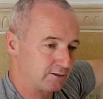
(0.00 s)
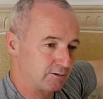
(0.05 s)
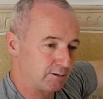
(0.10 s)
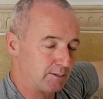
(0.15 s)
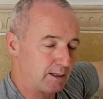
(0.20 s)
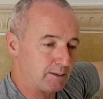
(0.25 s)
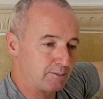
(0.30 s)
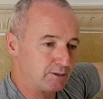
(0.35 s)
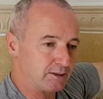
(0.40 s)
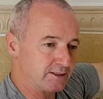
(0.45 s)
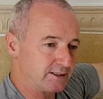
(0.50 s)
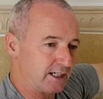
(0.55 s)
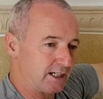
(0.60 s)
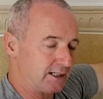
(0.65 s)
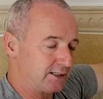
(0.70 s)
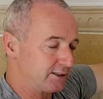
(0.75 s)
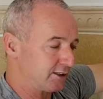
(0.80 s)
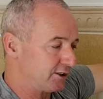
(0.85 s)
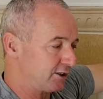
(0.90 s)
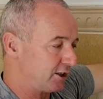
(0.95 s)
Remember, it's
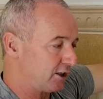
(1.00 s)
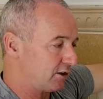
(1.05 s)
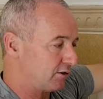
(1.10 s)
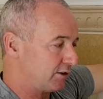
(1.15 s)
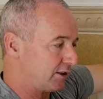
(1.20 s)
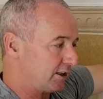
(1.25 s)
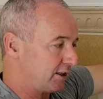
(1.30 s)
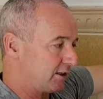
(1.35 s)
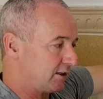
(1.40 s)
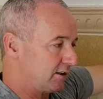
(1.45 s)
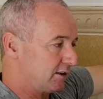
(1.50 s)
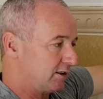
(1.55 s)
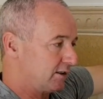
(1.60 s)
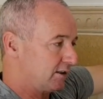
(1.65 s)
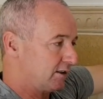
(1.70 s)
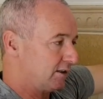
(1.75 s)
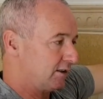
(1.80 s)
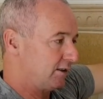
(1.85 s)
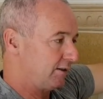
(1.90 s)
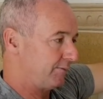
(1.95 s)
held on the O-ring.
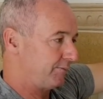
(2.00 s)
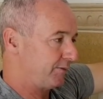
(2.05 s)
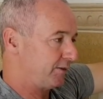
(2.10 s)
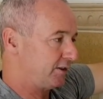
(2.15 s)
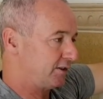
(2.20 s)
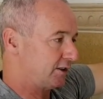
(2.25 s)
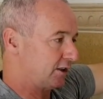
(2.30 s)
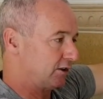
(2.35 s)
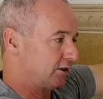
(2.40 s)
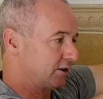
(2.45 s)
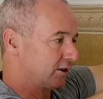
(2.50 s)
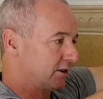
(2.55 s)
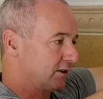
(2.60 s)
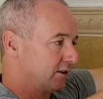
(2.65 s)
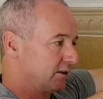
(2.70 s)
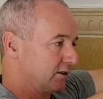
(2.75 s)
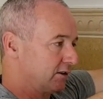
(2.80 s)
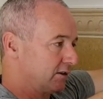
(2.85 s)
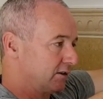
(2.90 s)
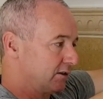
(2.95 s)
So
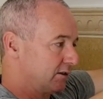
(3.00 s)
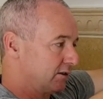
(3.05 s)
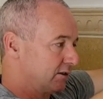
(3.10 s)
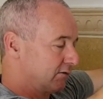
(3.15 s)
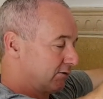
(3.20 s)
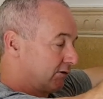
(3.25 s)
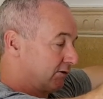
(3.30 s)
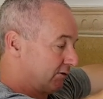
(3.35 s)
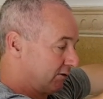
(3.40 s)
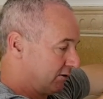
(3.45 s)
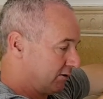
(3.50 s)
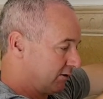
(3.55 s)
look,